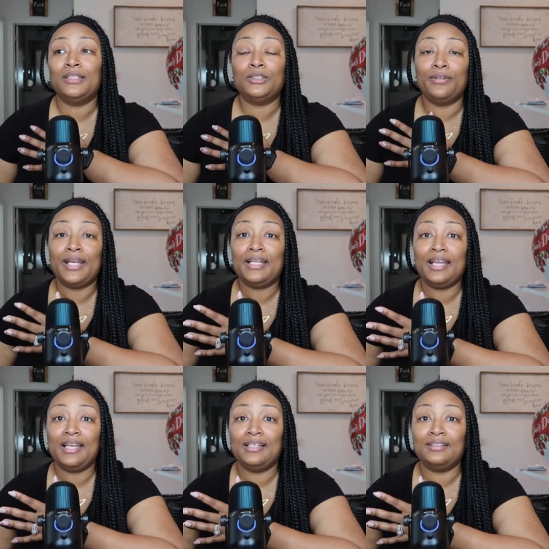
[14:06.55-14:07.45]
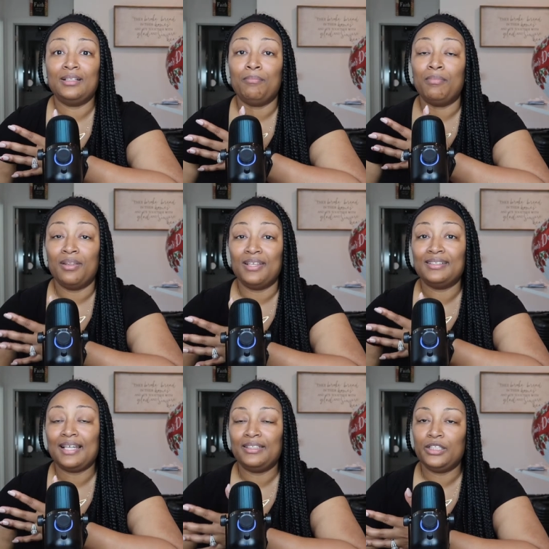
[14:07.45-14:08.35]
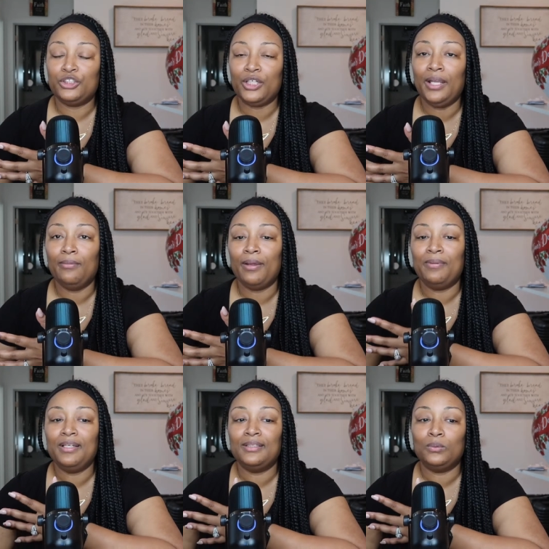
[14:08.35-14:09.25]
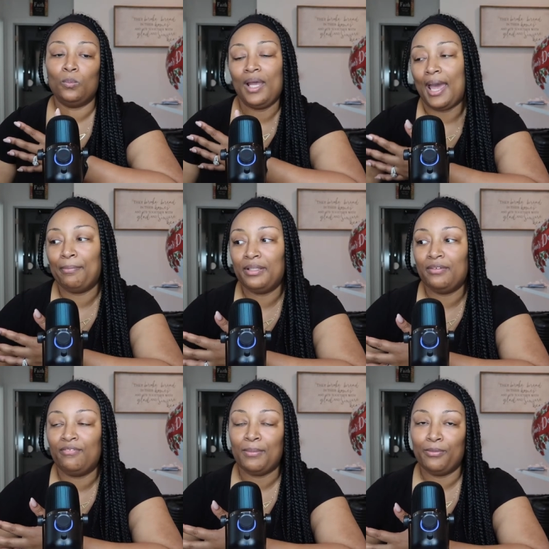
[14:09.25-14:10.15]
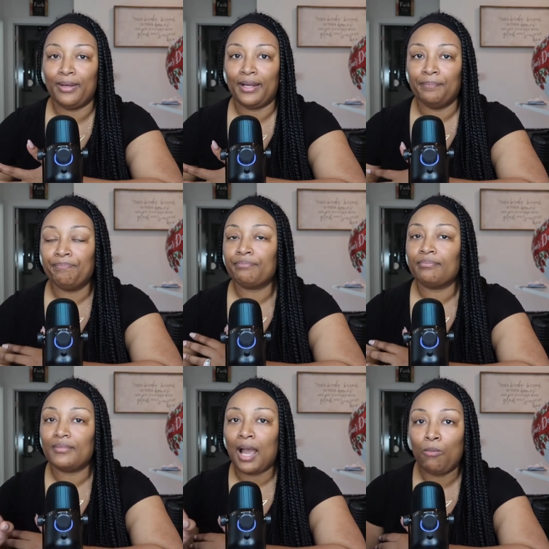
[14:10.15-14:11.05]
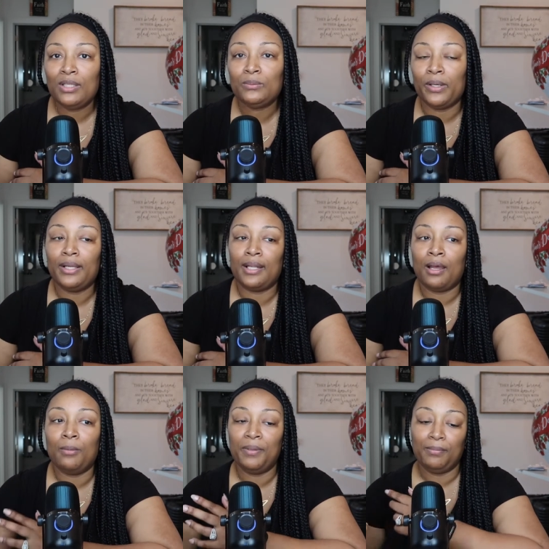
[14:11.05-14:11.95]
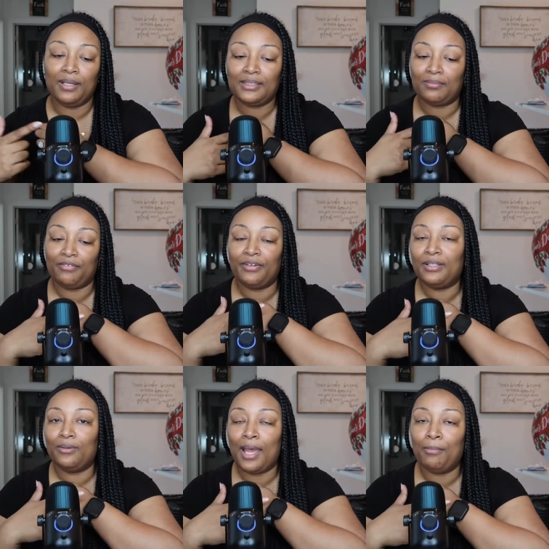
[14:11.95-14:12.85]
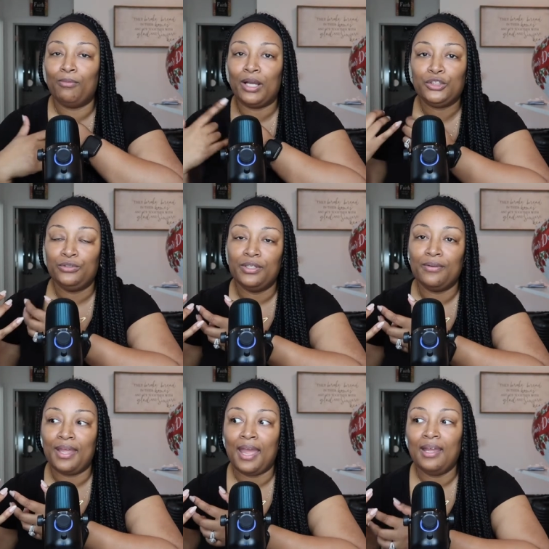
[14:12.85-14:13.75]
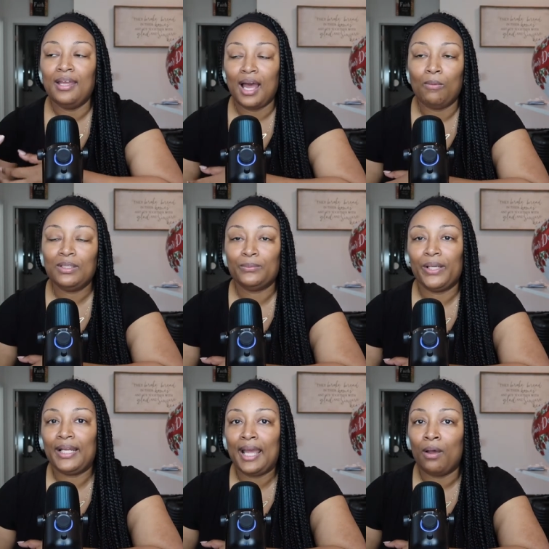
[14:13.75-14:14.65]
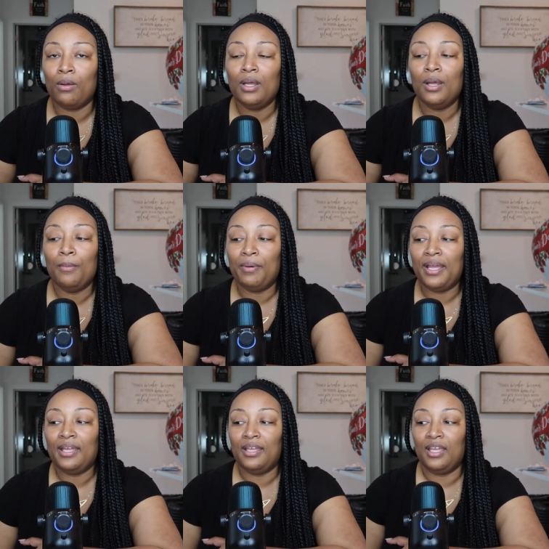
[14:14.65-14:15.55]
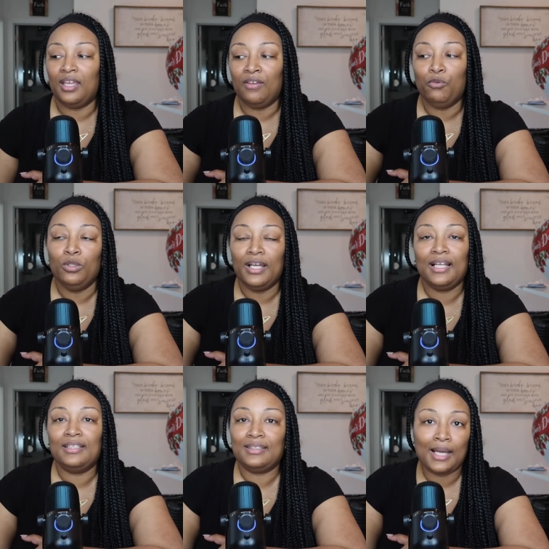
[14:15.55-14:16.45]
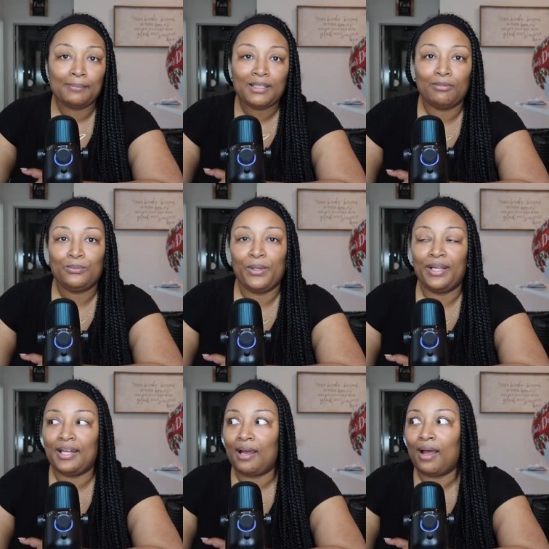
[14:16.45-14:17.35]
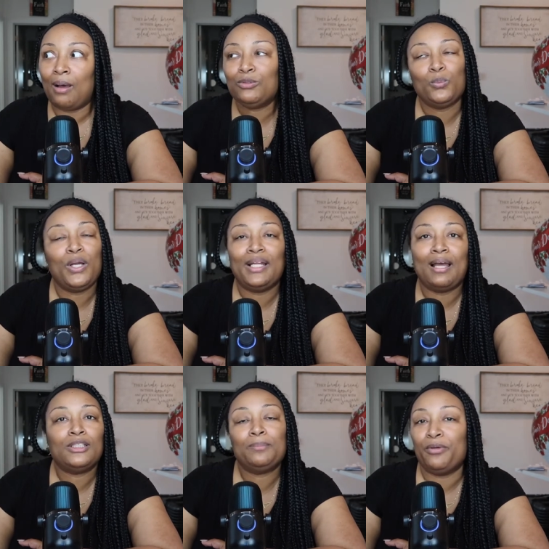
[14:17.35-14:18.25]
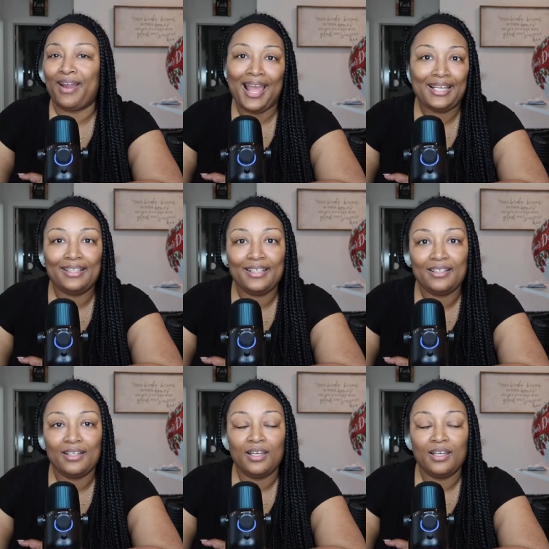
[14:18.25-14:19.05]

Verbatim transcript: as great as a month as i did in january because what happened in february I was working out. People that's my friend on Apple Watch, you know that. I was working out. But if you look at the times I was working out, I was working out sporadically.